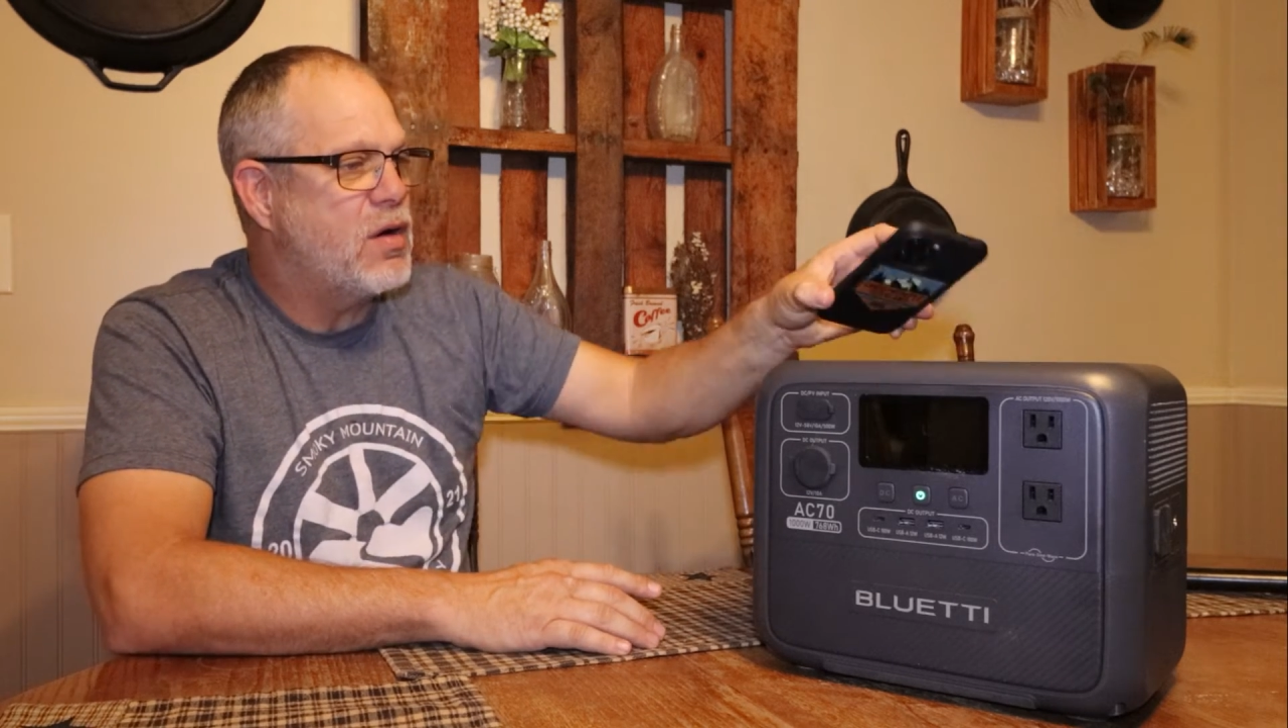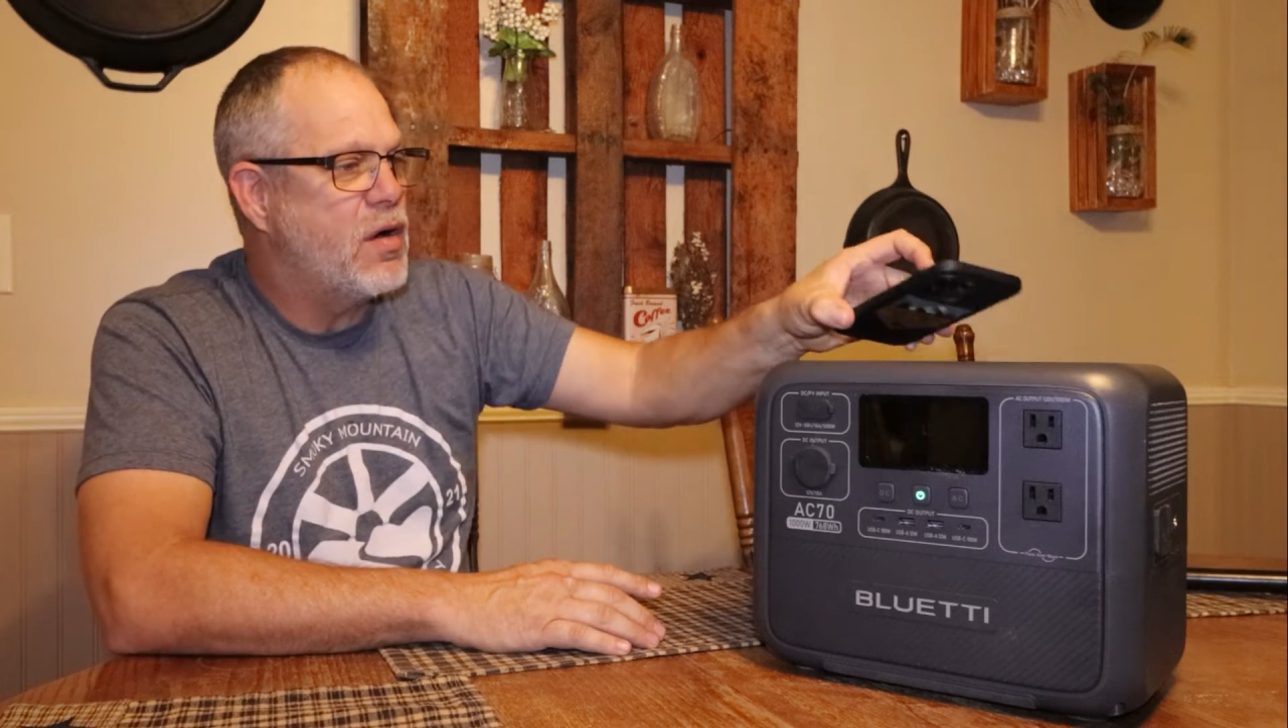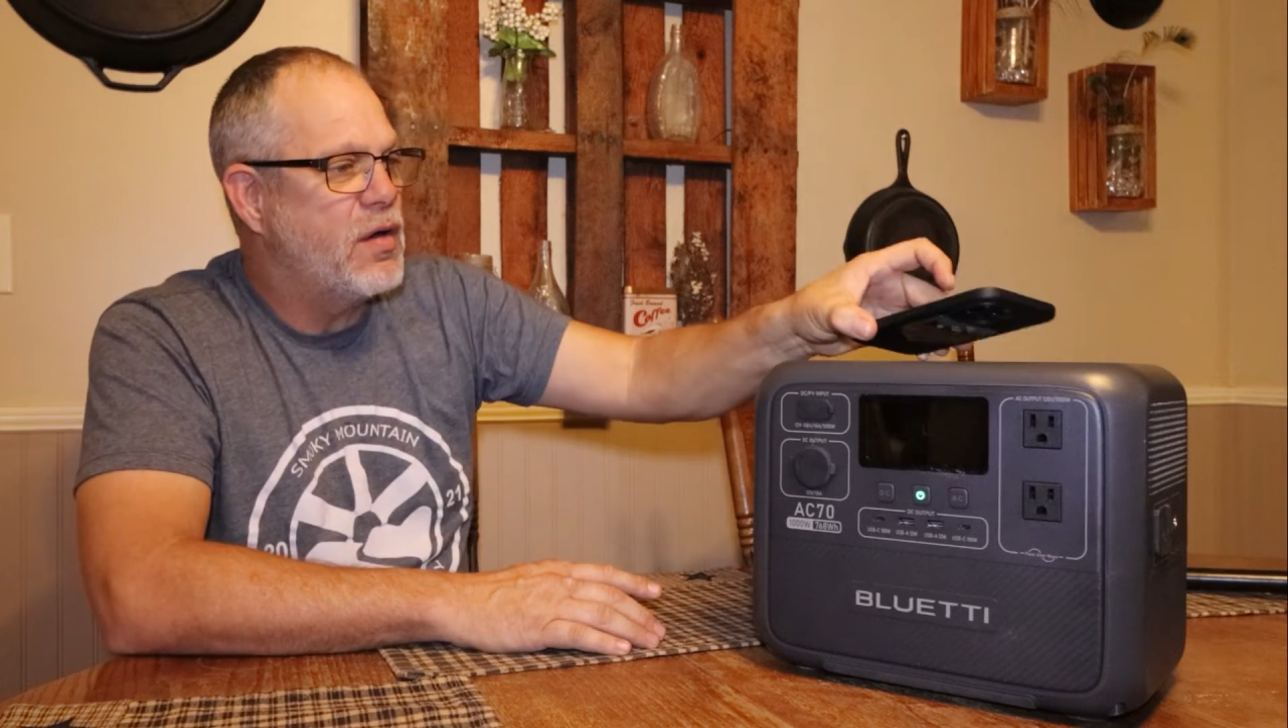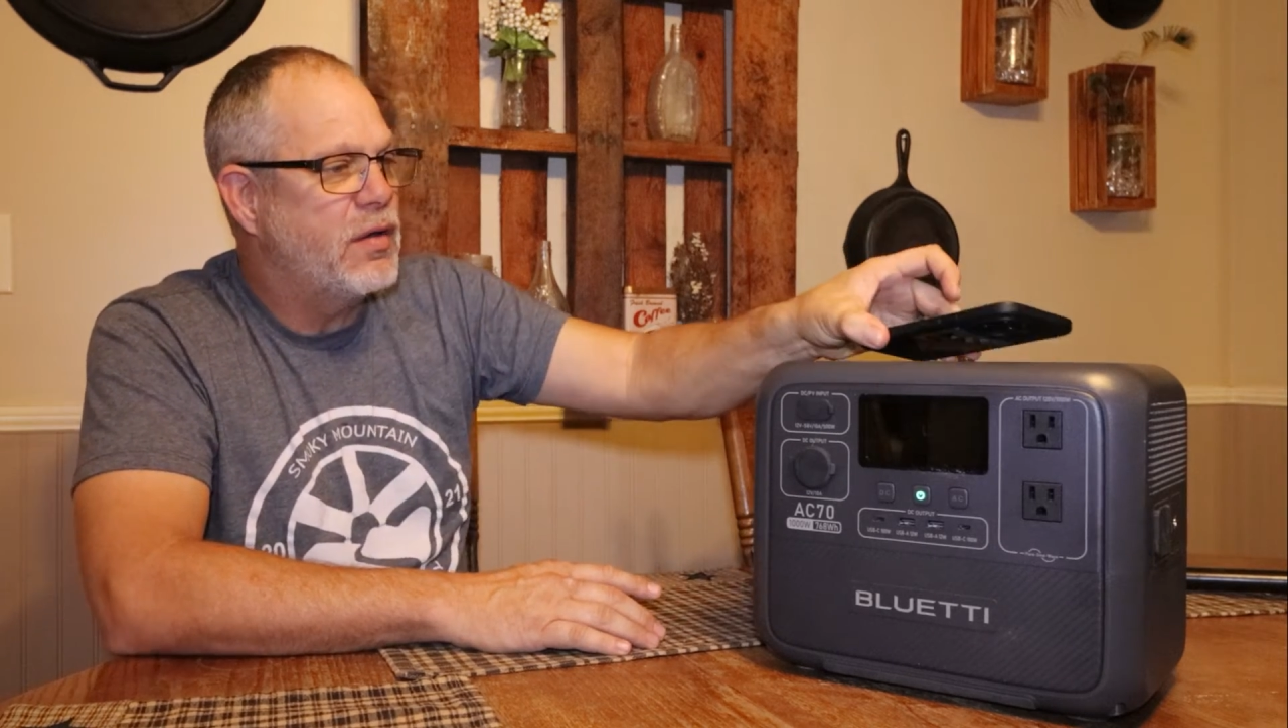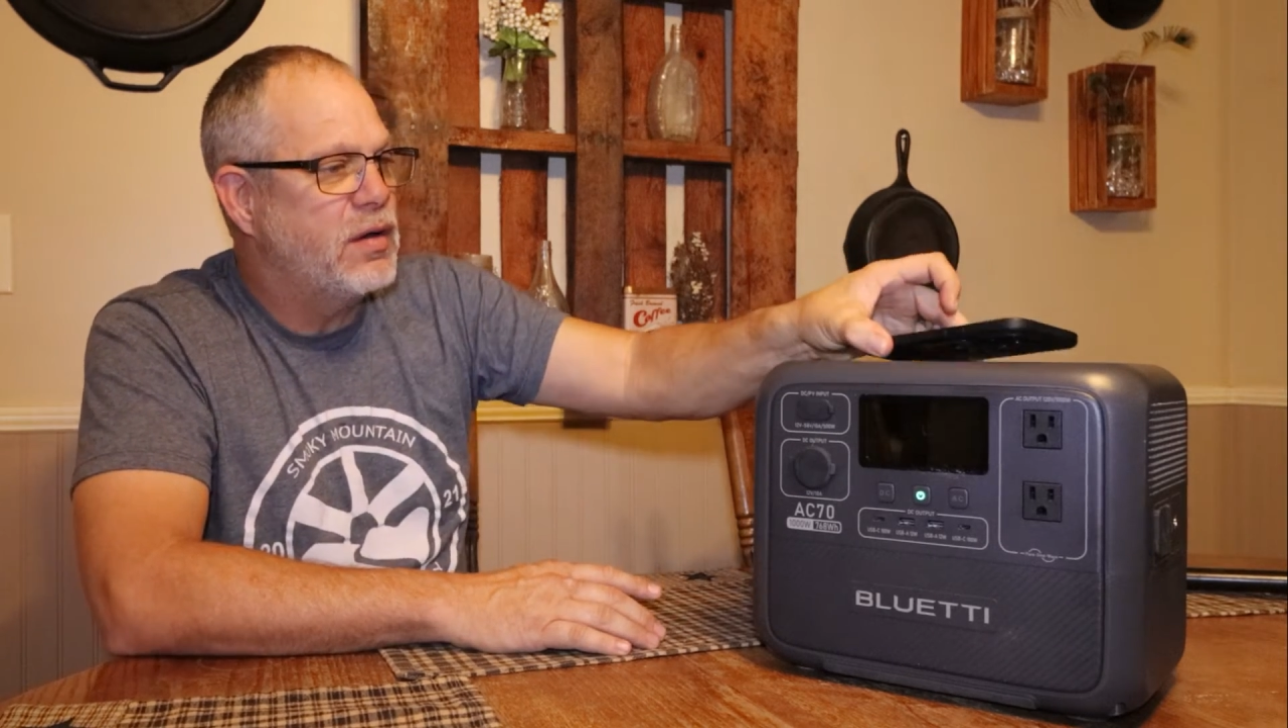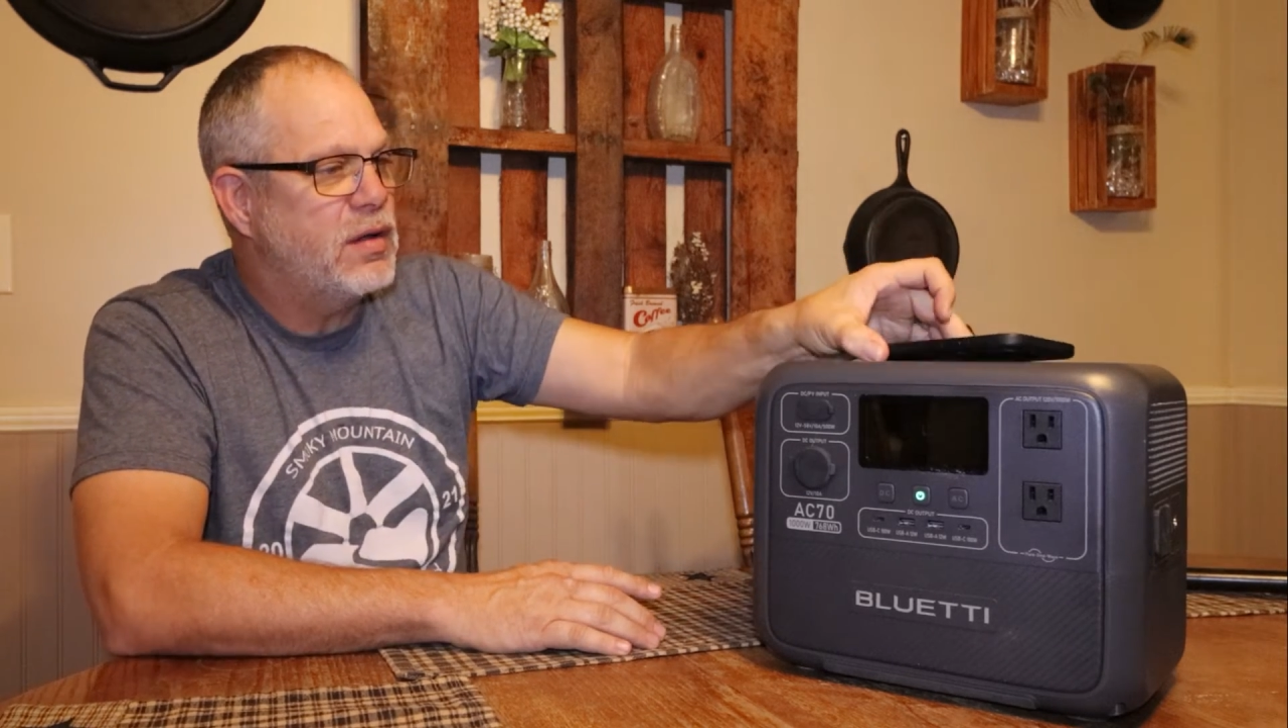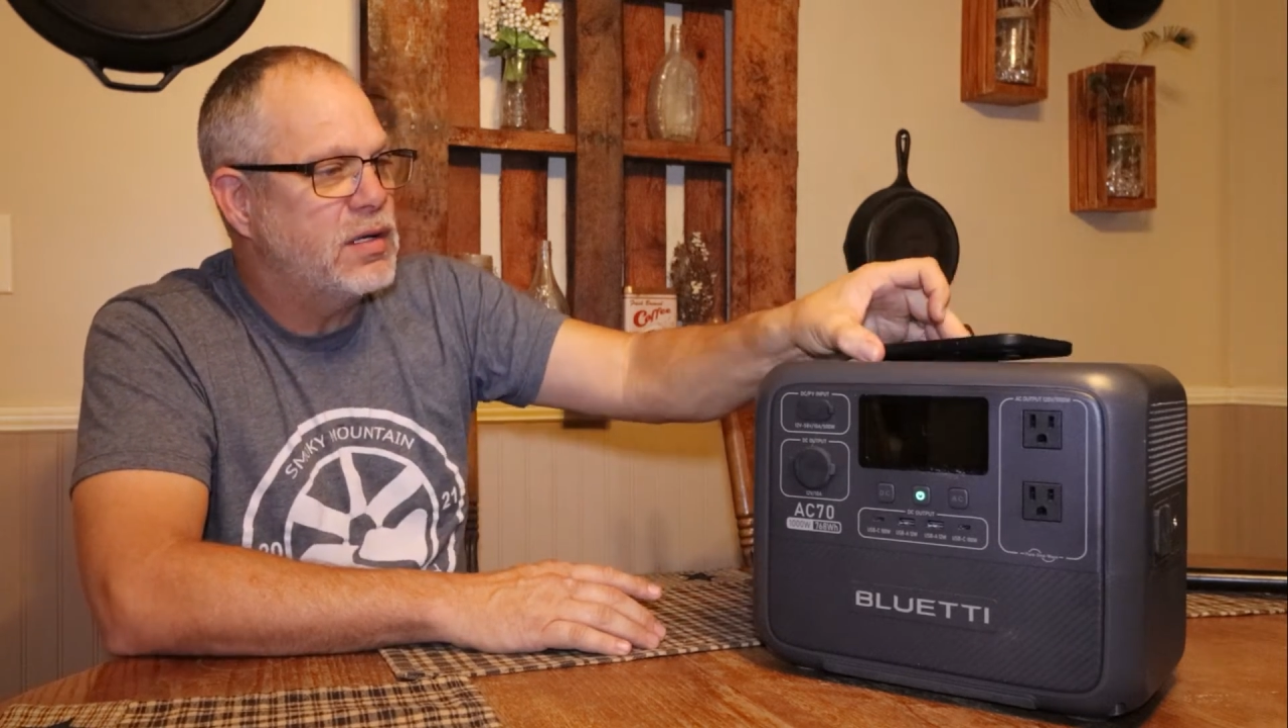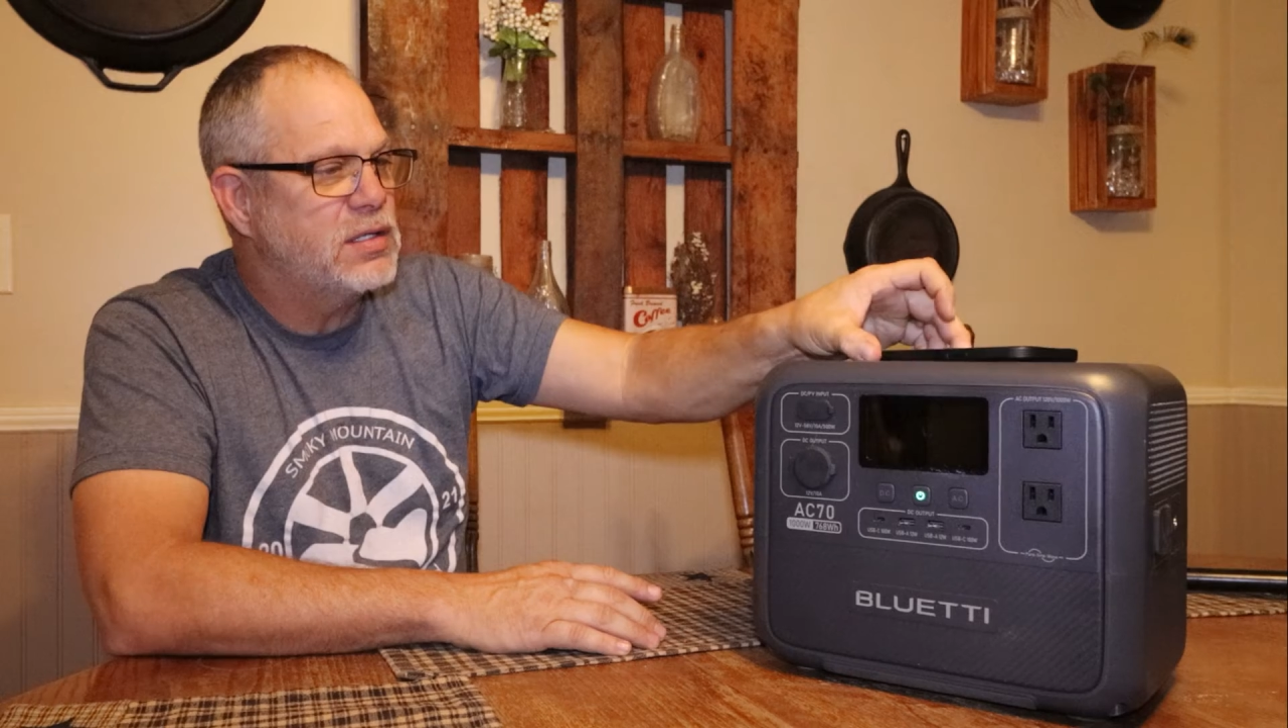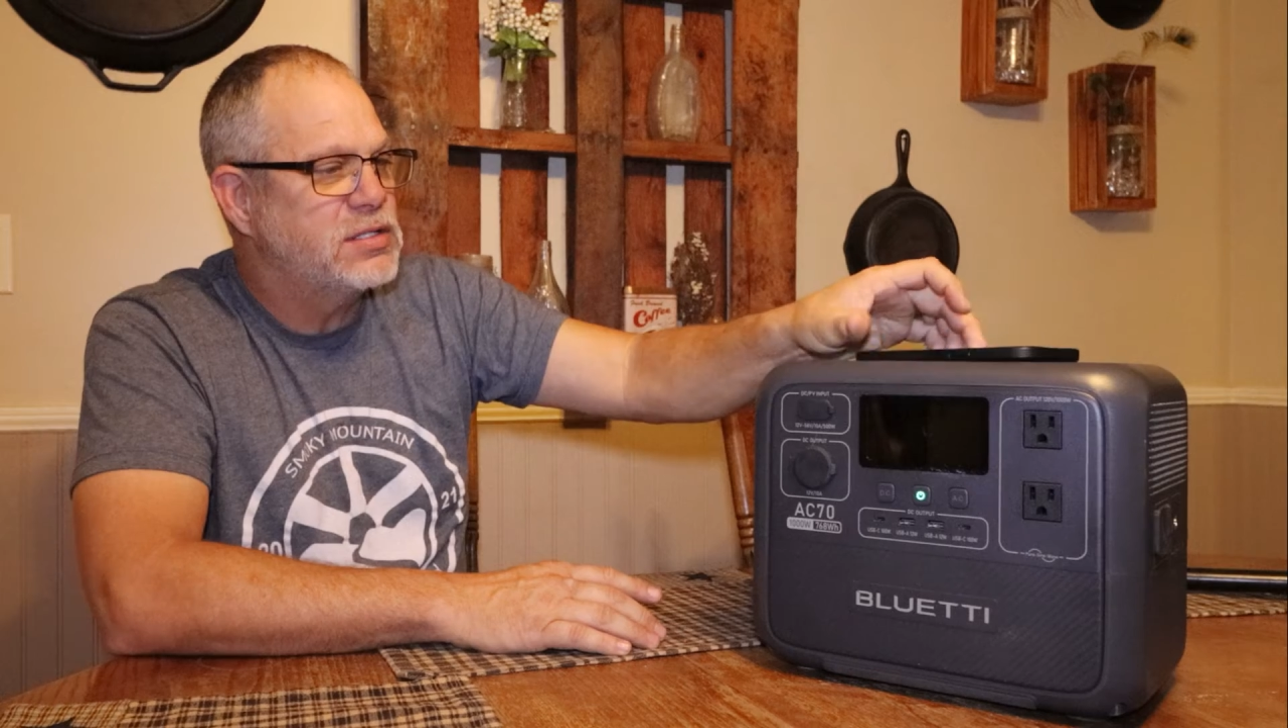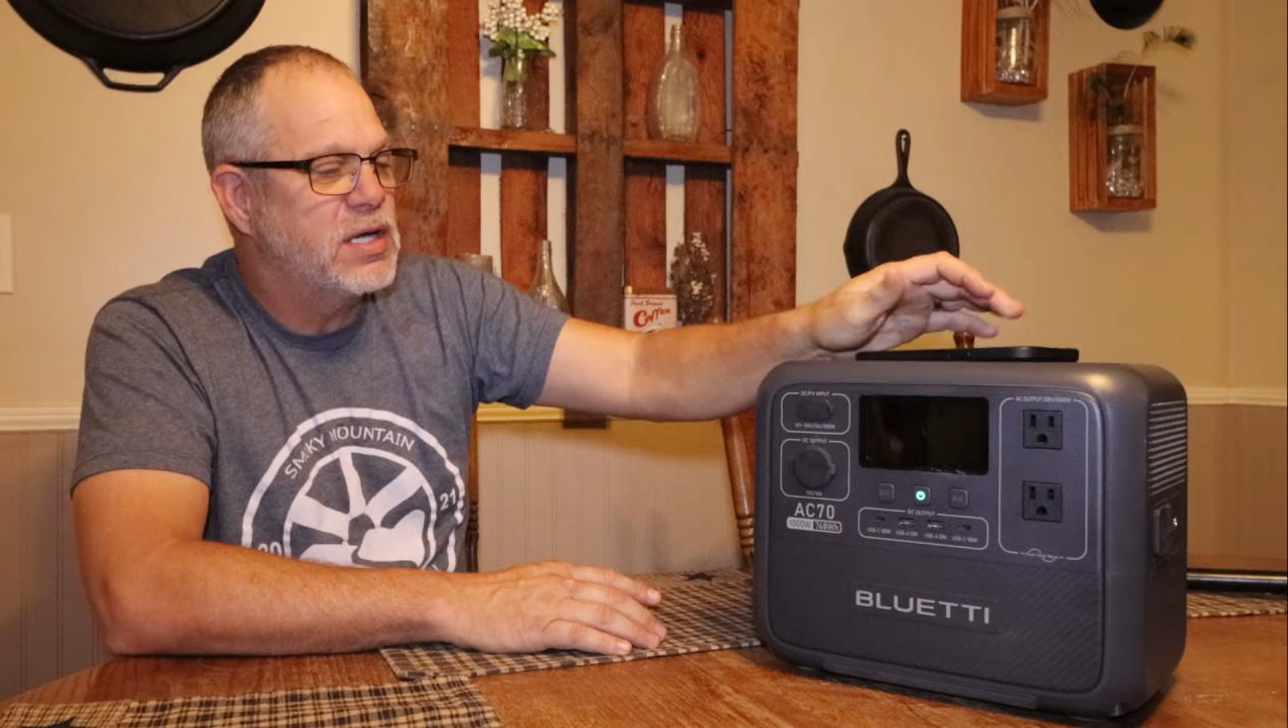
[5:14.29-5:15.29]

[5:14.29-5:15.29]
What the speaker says: on